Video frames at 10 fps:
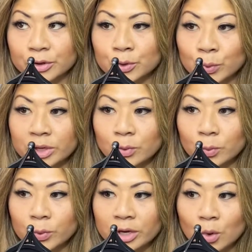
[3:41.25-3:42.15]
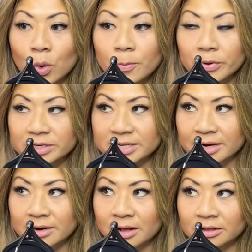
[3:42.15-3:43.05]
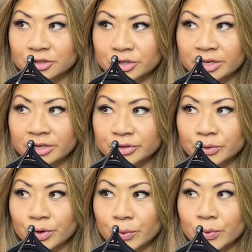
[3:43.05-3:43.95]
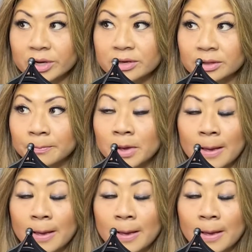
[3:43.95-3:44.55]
We incorporate technology into our curriculum,